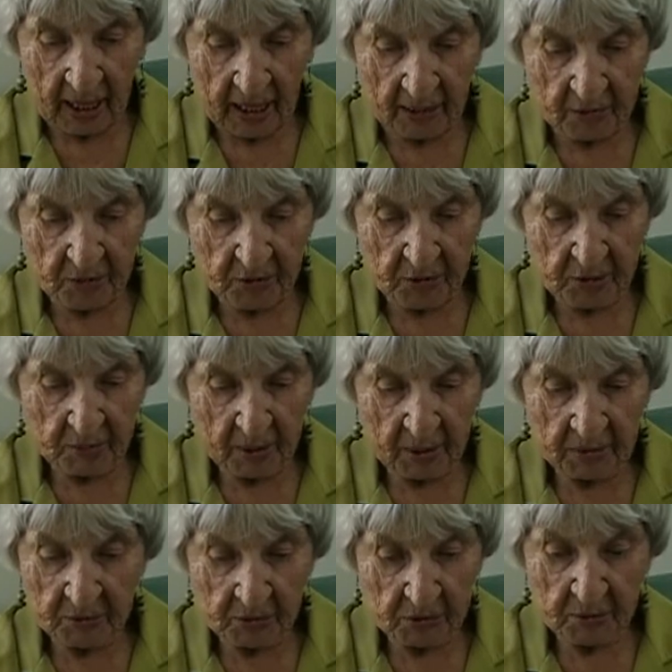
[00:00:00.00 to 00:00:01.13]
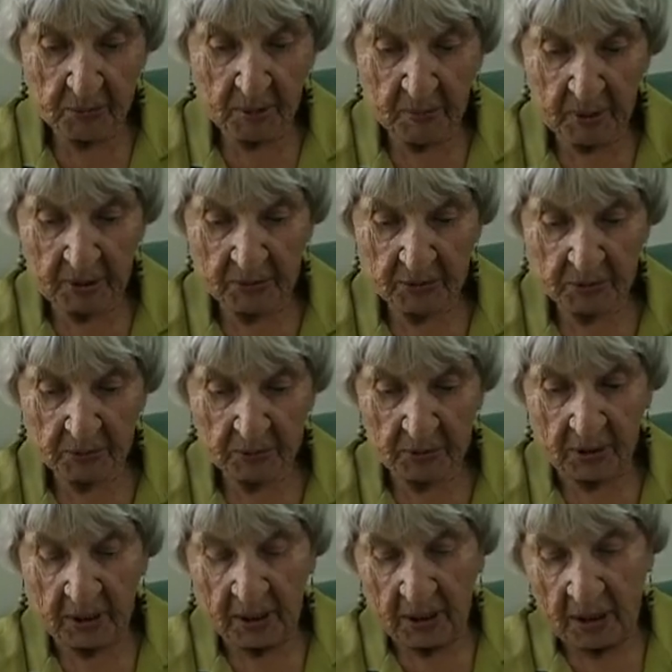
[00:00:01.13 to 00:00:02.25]
and since my parents were
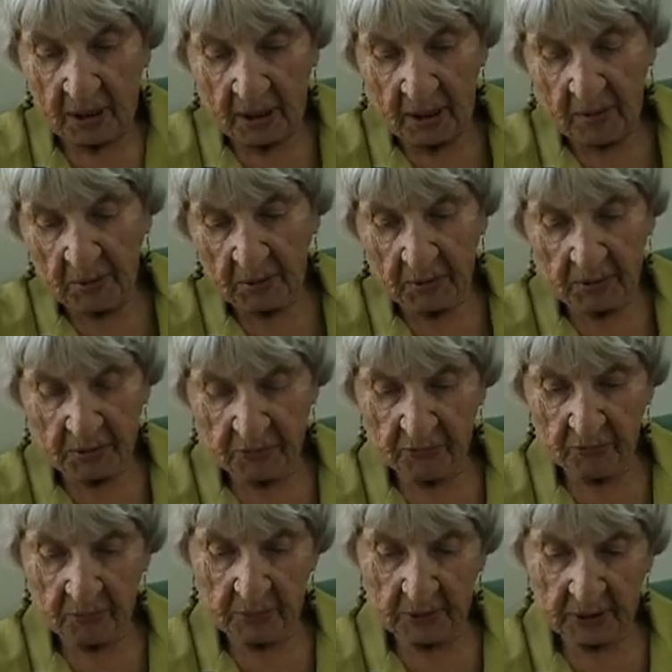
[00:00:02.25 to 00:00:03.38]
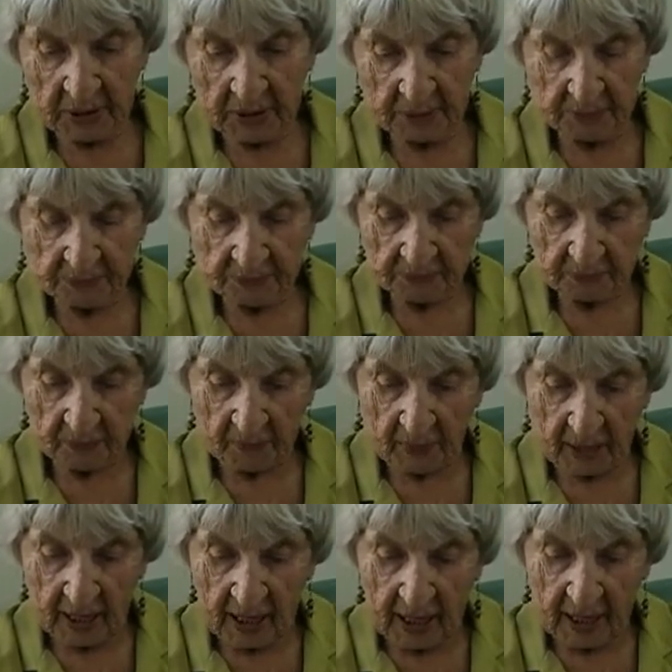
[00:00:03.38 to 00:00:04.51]
immigrants from Berlin,
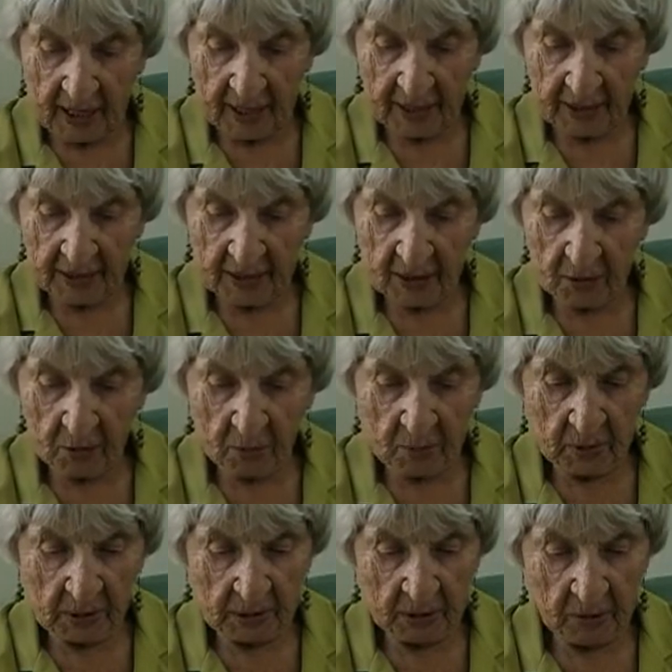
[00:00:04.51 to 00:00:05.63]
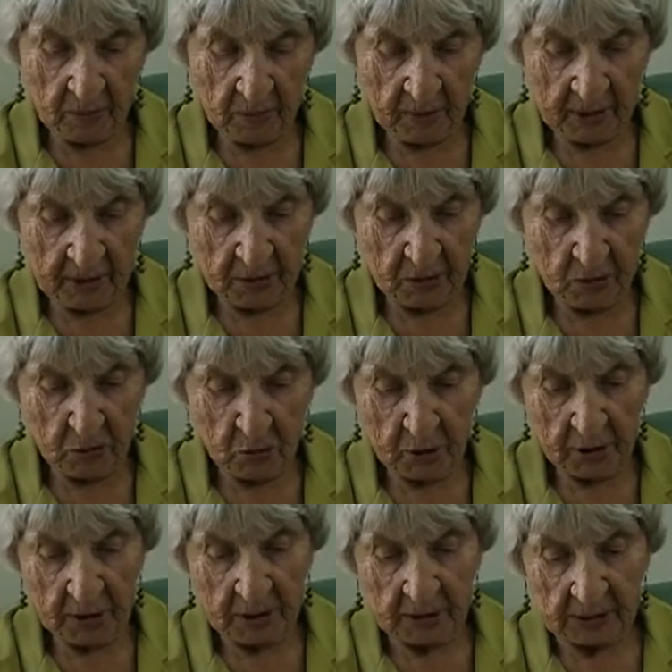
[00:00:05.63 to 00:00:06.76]
I had an Uncle Willie whom I
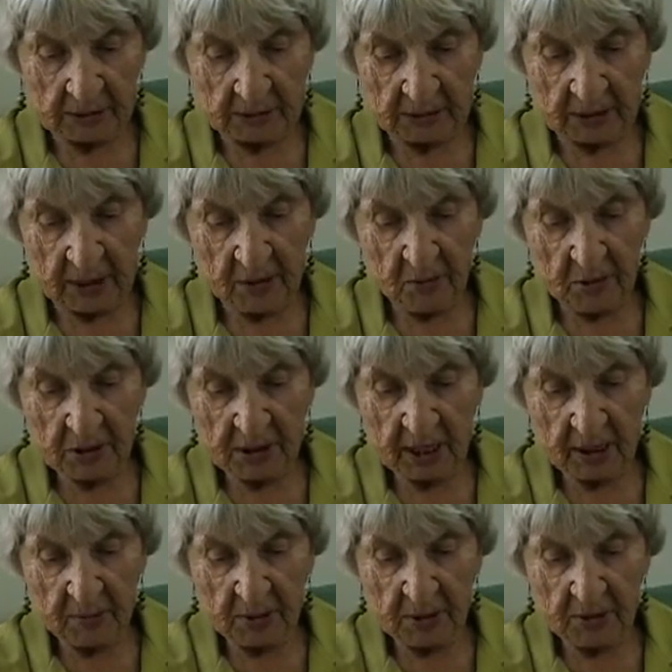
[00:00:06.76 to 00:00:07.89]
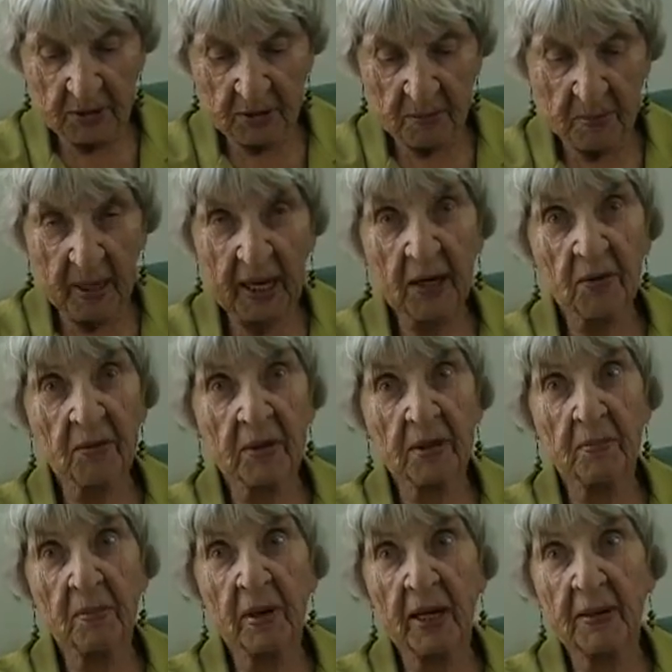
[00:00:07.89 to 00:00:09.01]
adored, and he would take me to the bakery
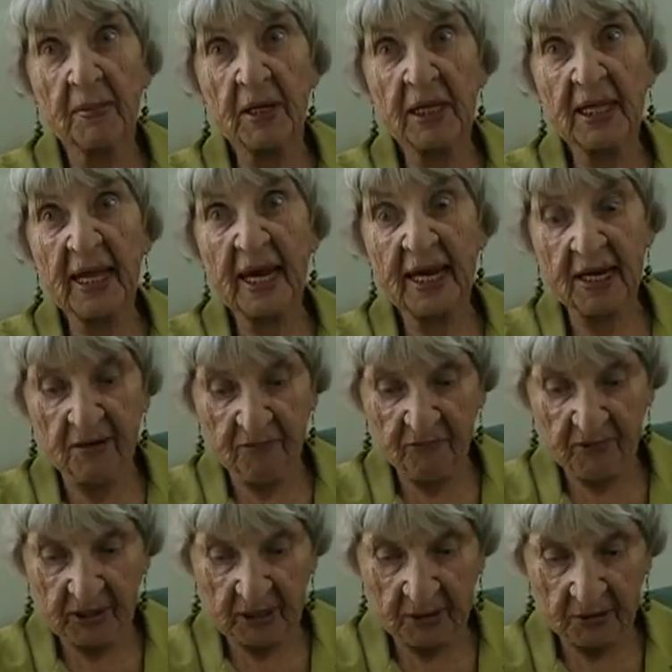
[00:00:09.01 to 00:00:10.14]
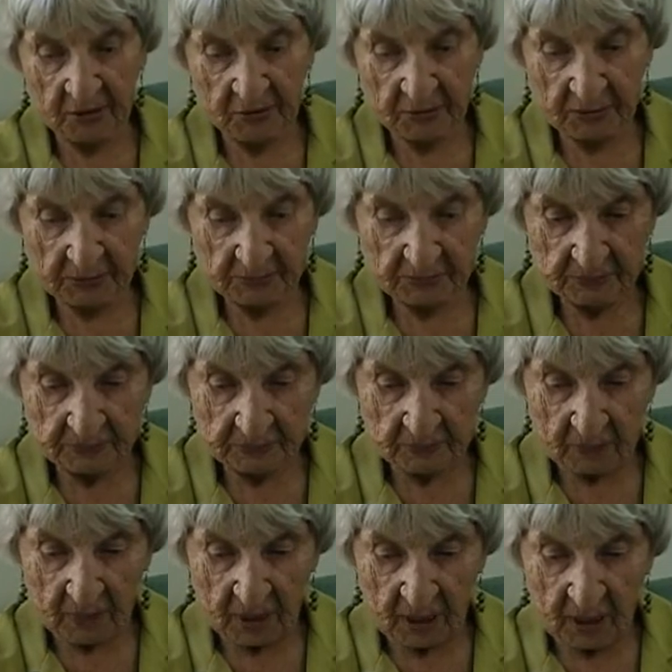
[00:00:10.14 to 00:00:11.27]
and buy me lady fingers,
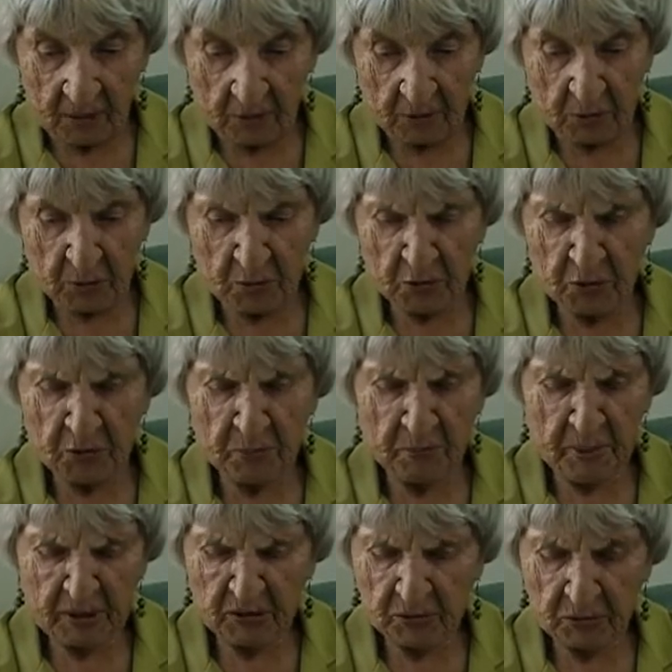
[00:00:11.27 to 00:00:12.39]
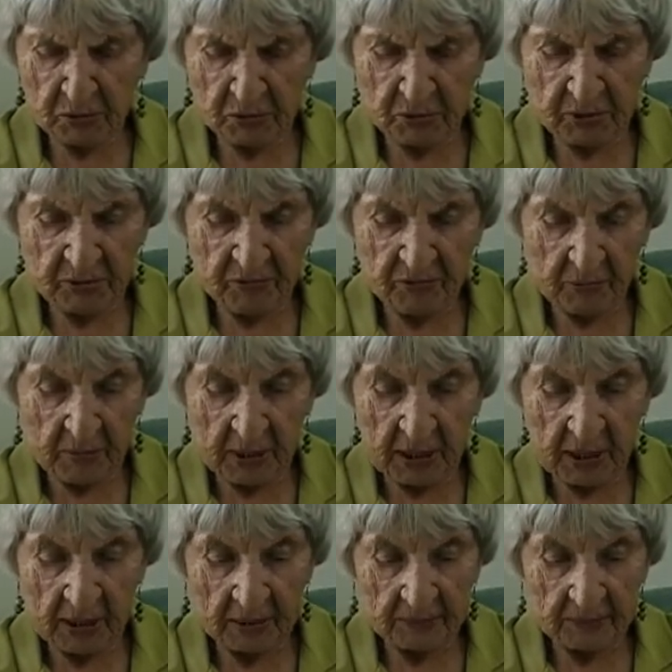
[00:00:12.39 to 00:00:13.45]
which were a special treat for me.